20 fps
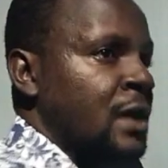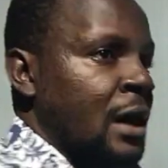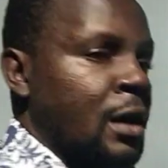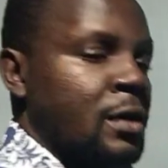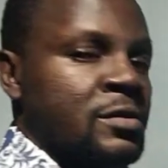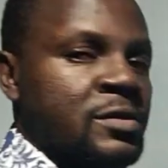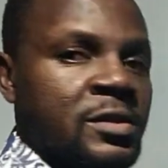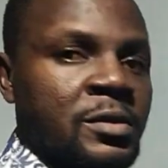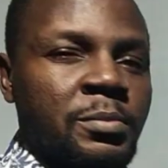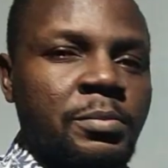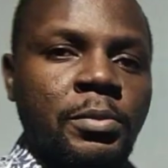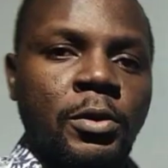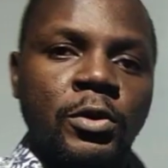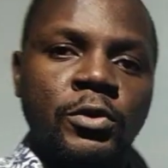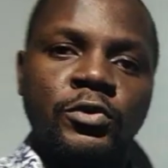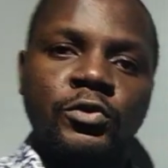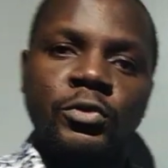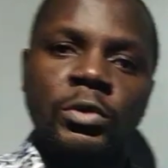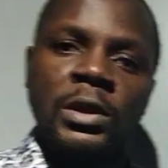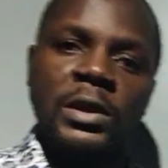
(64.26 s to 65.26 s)
Dalton
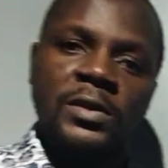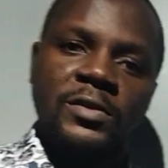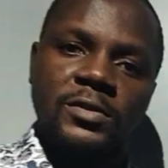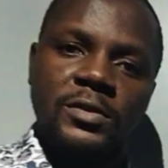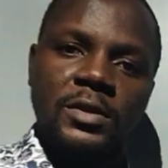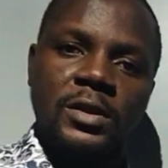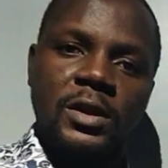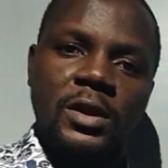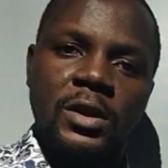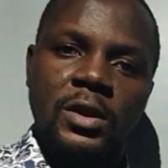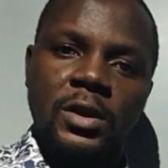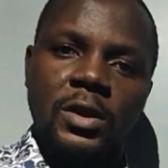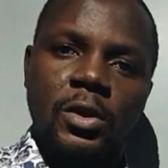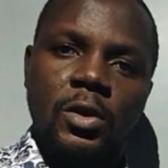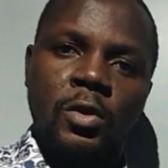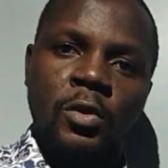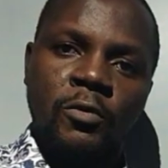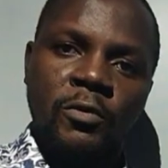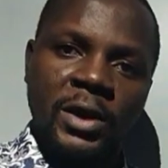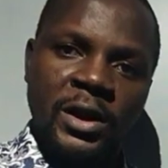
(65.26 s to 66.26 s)
postulate
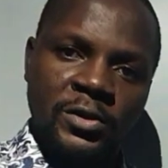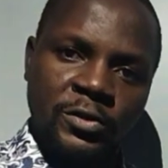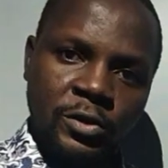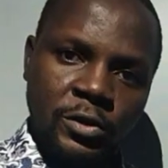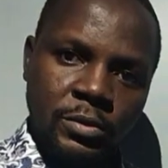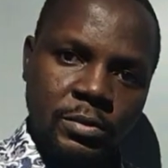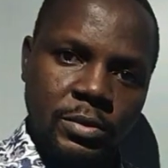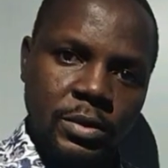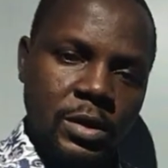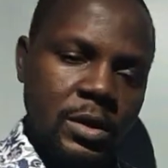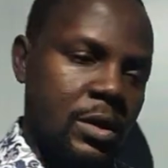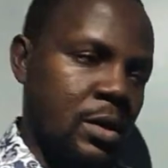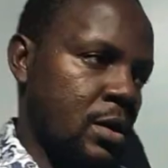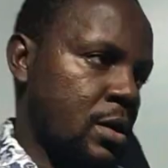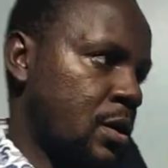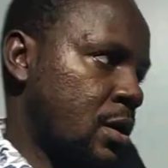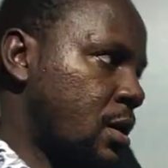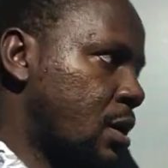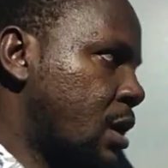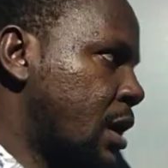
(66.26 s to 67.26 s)
of atom.
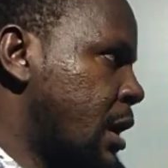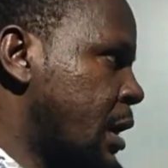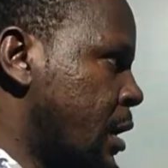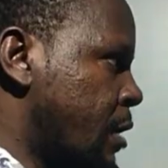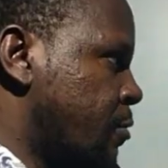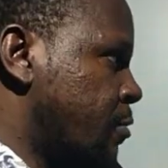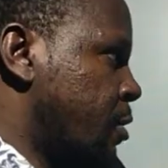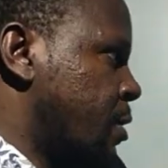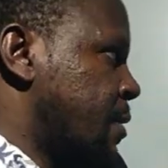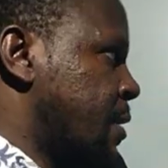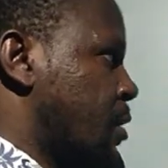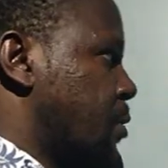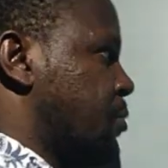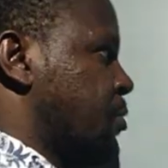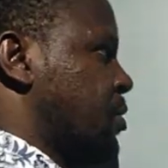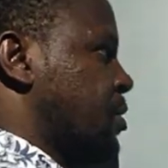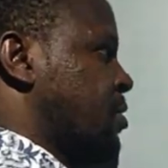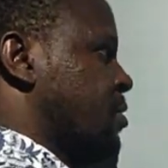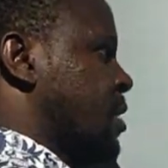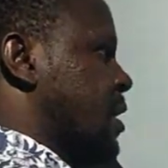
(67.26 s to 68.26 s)
Every other
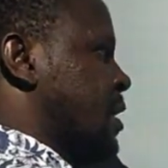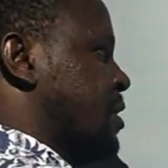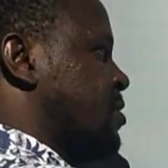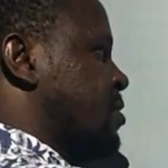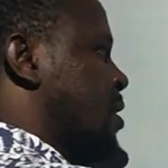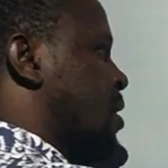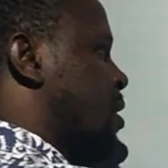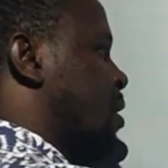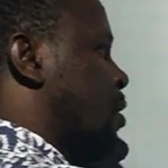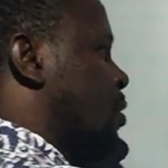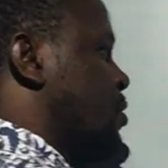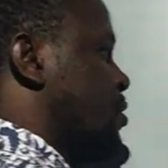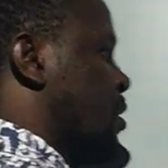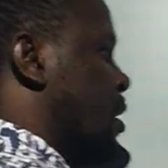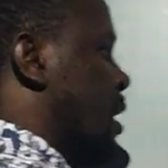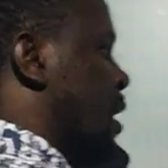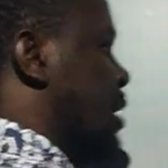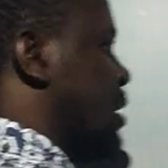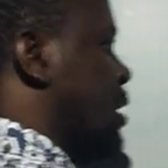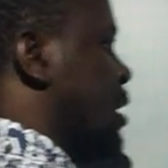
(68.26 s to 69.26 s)
options like Charles,
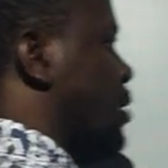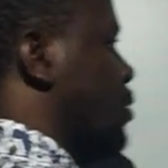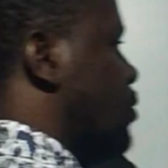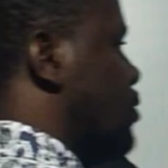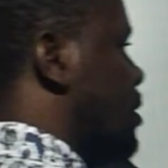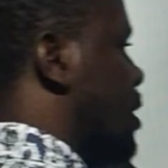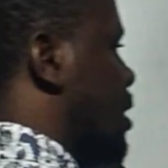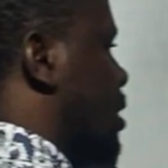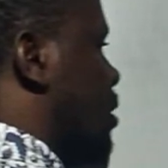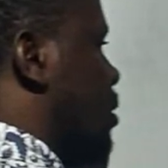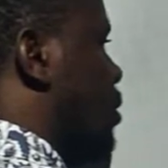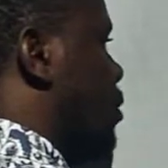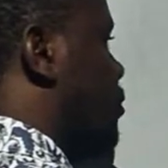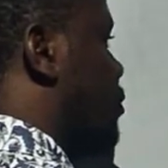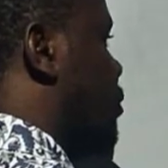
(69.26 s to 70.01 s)
like the Luzak law